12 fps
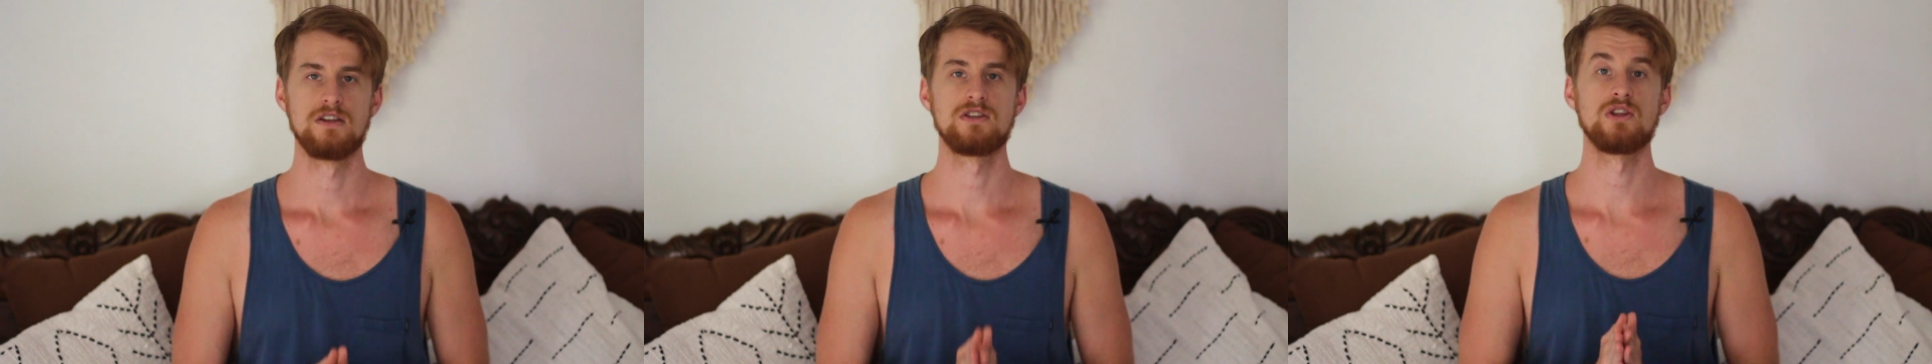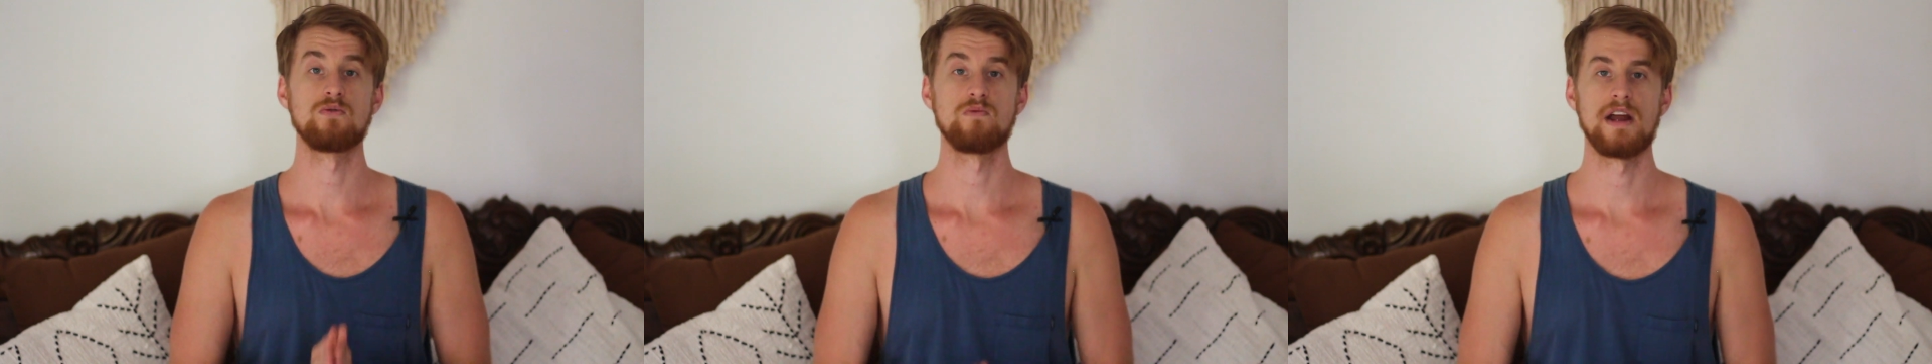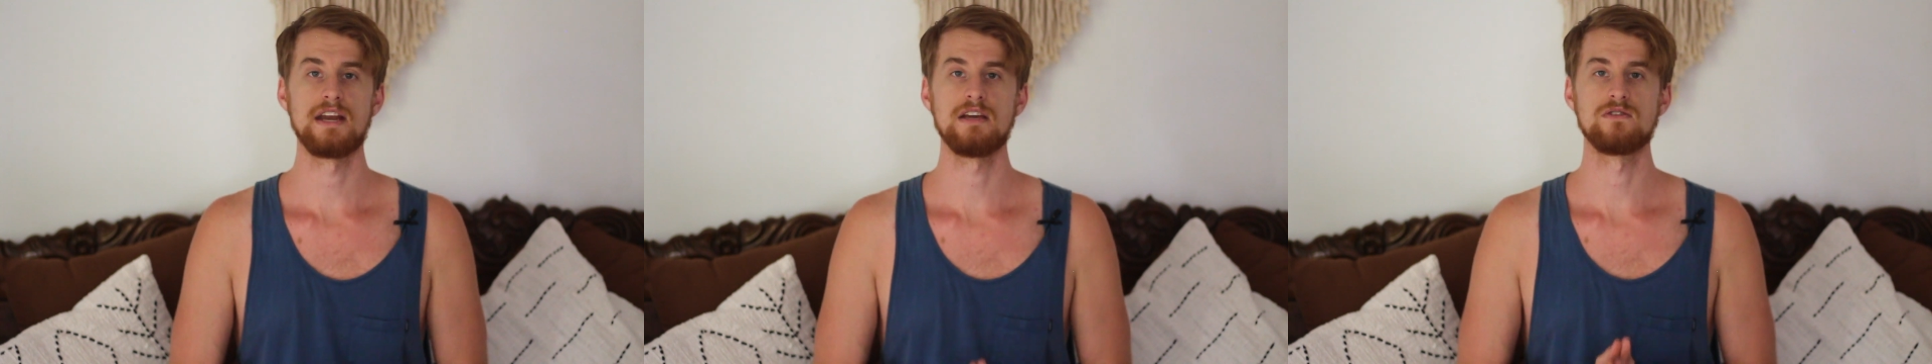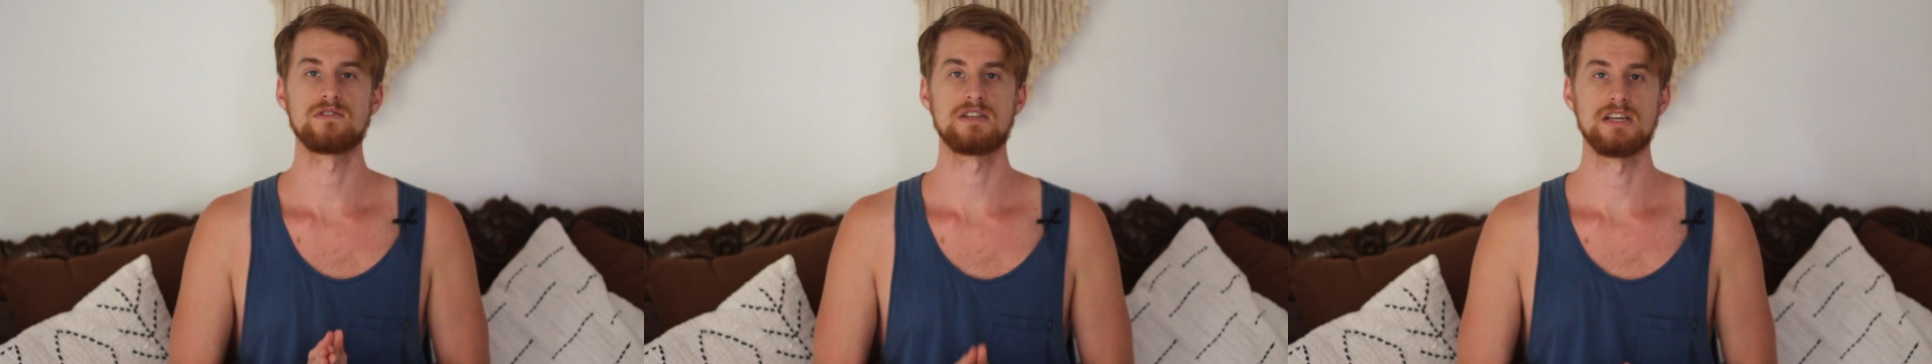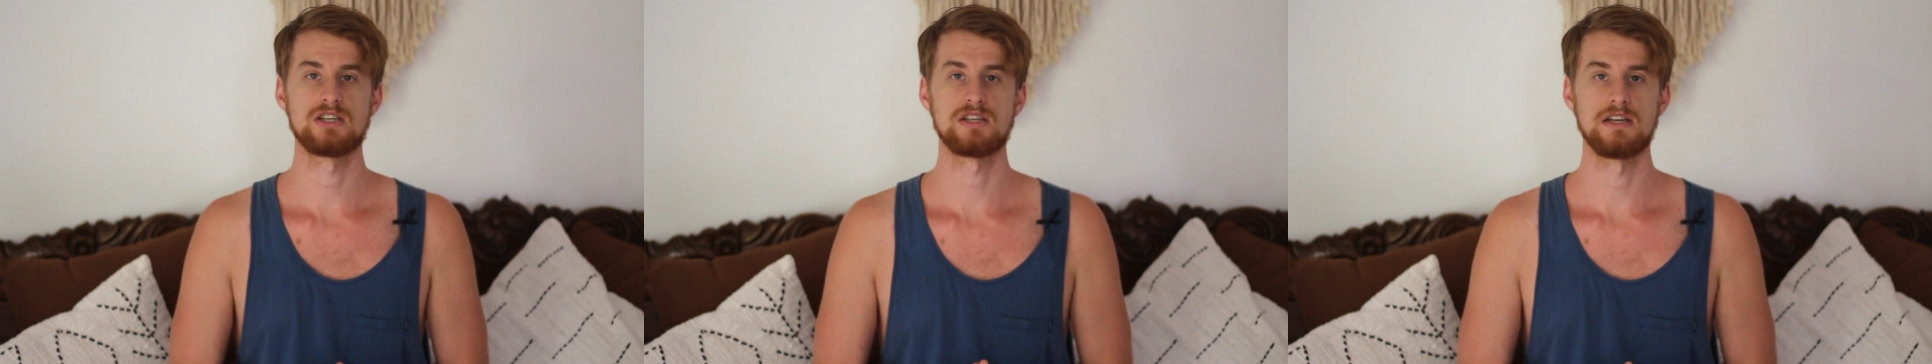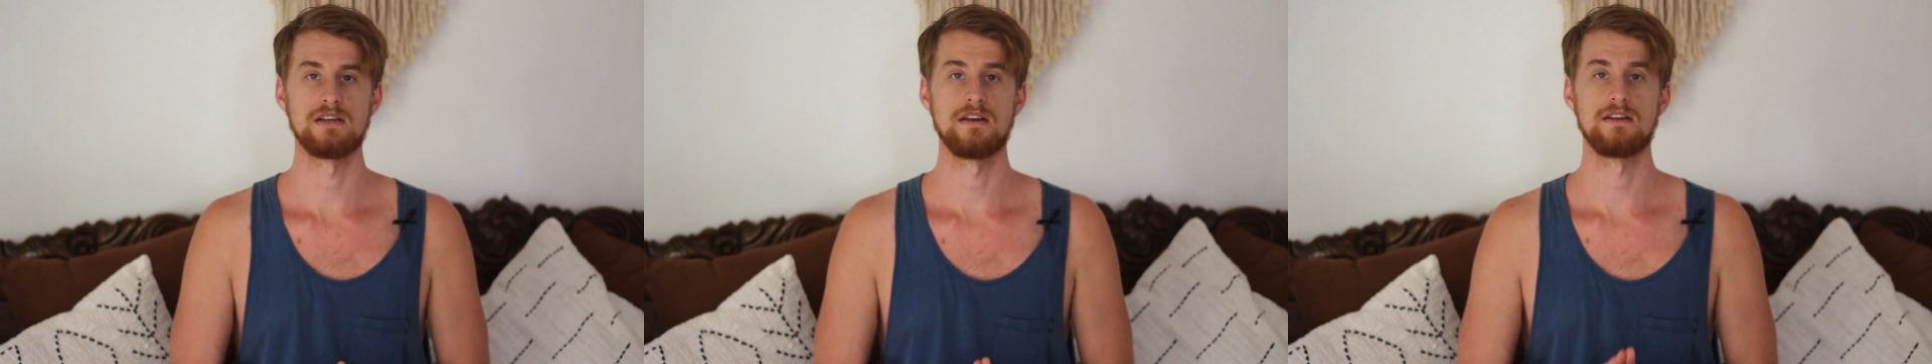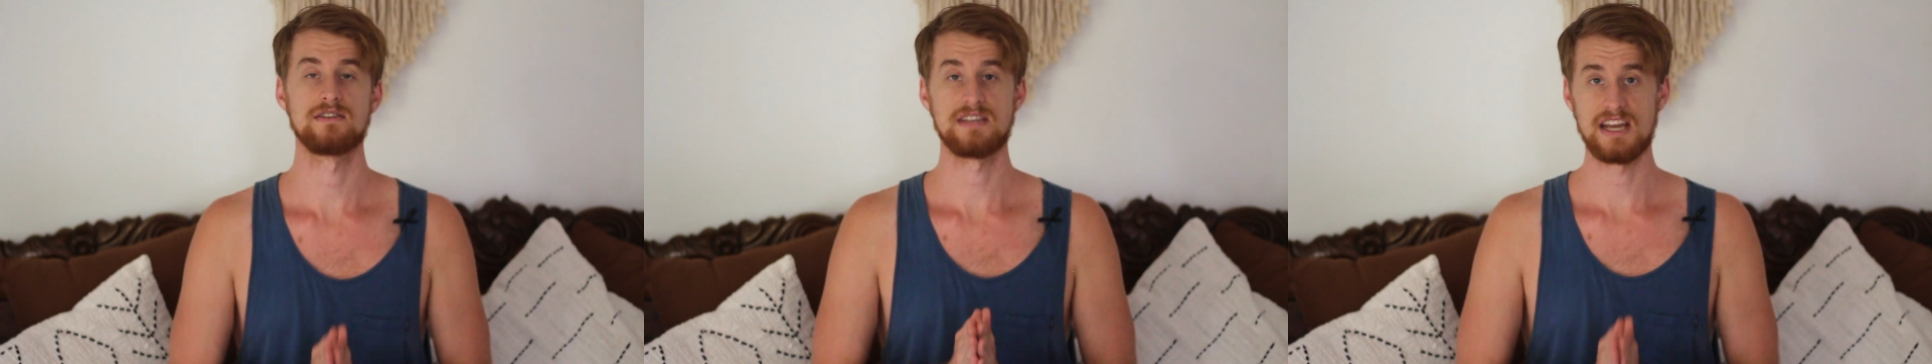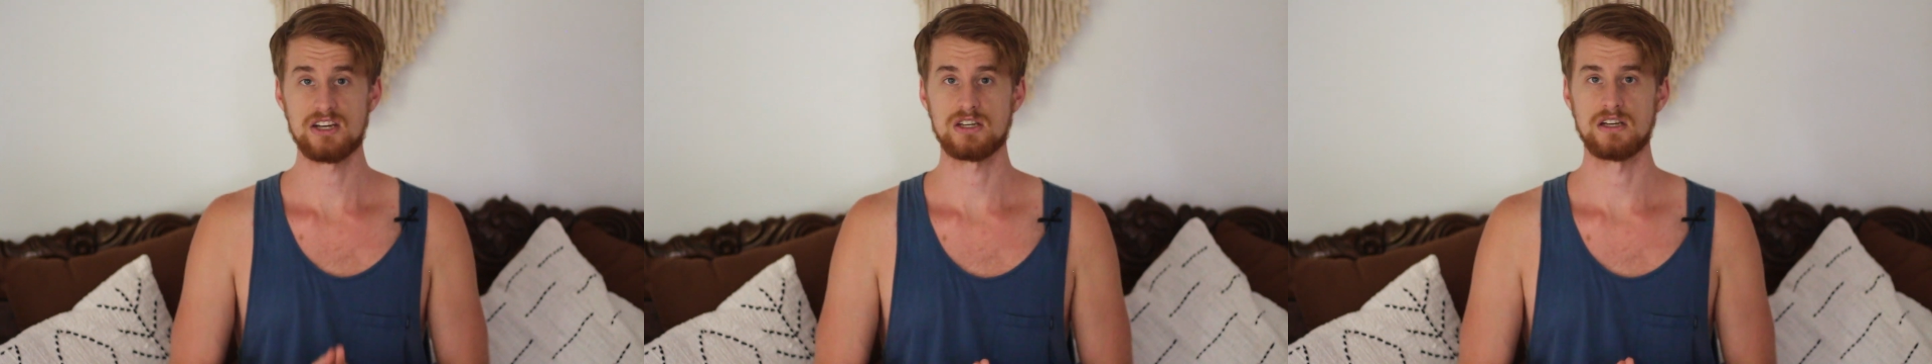to the radio
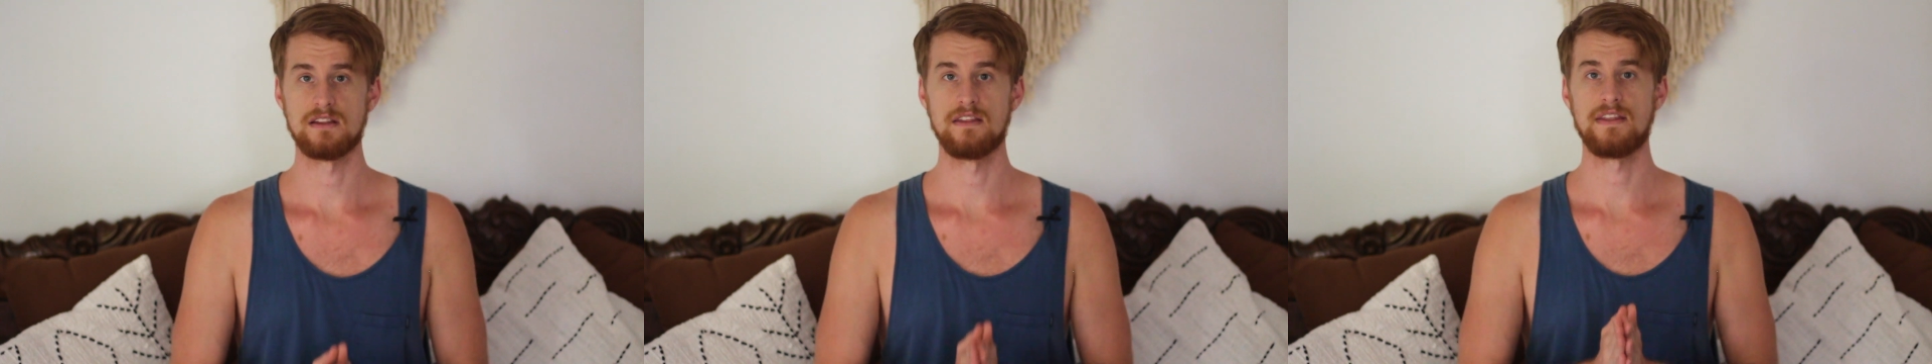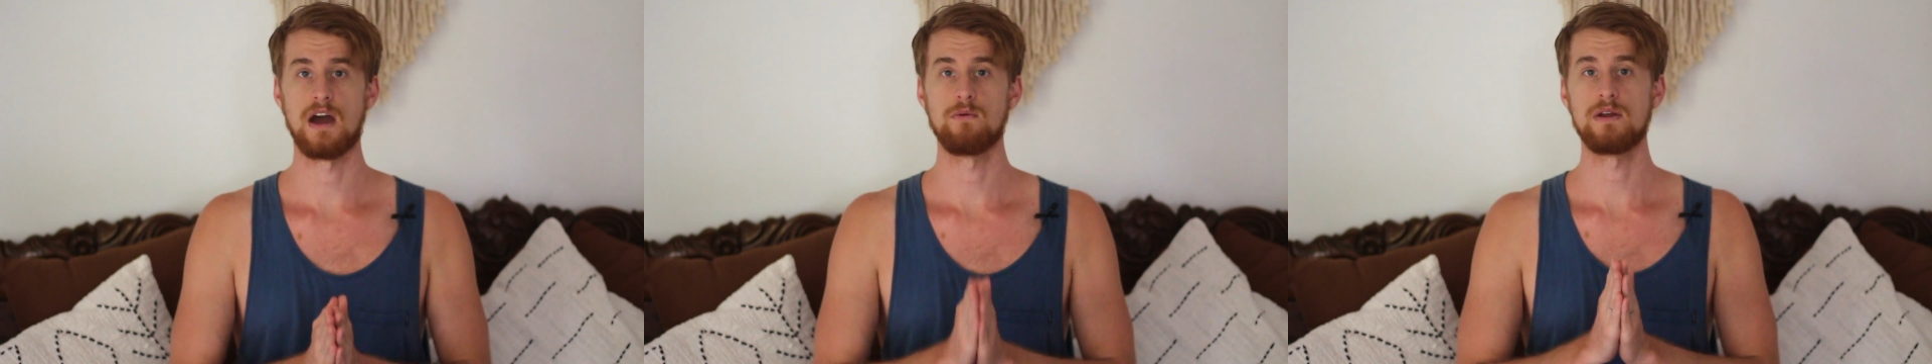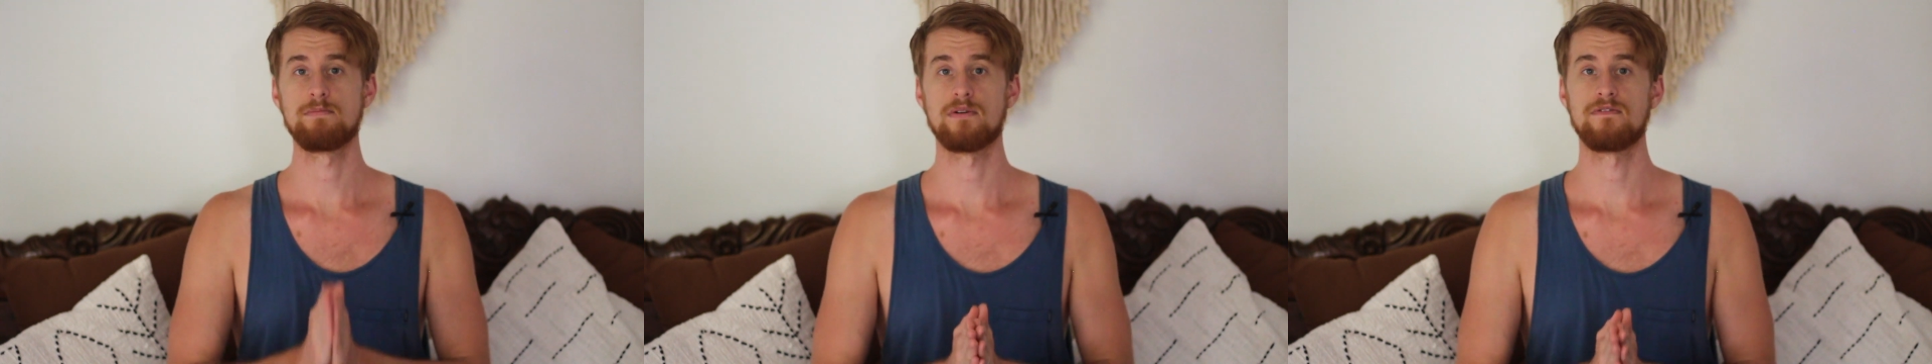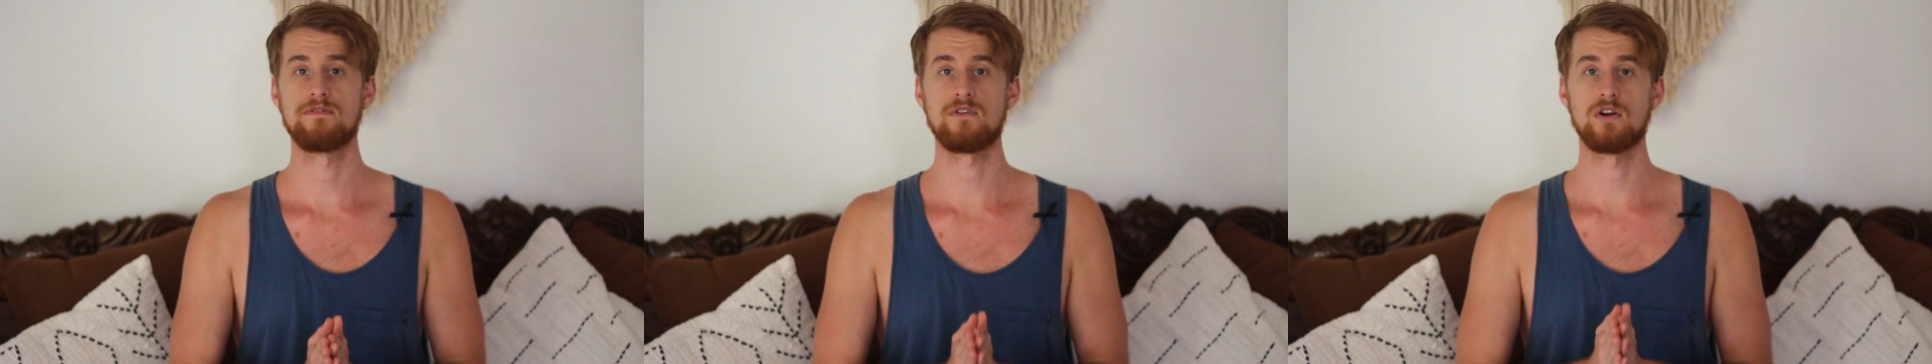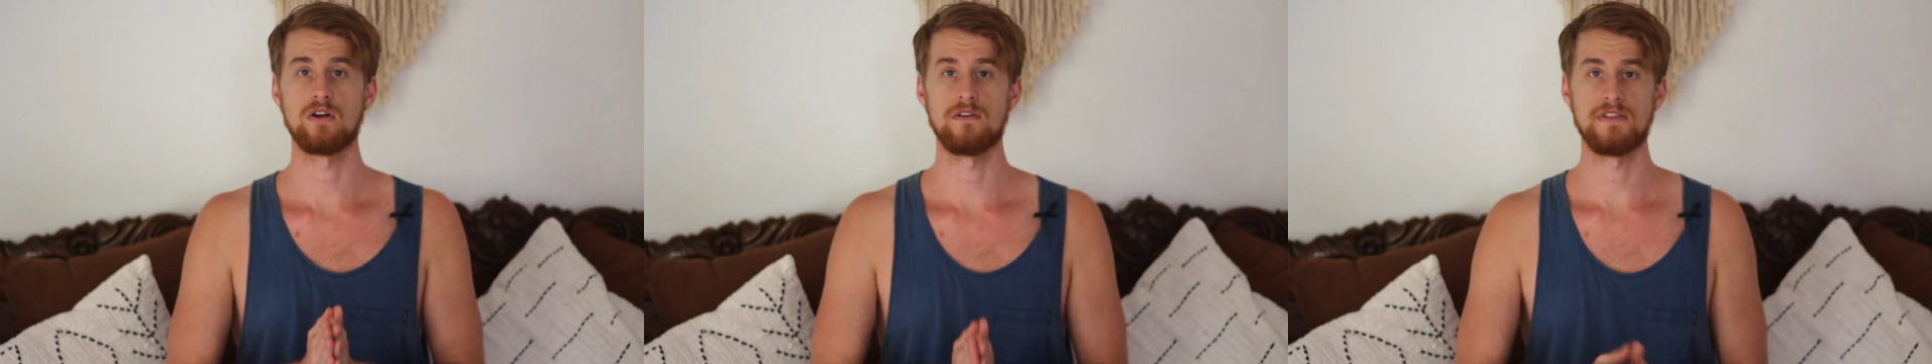station that we prefer.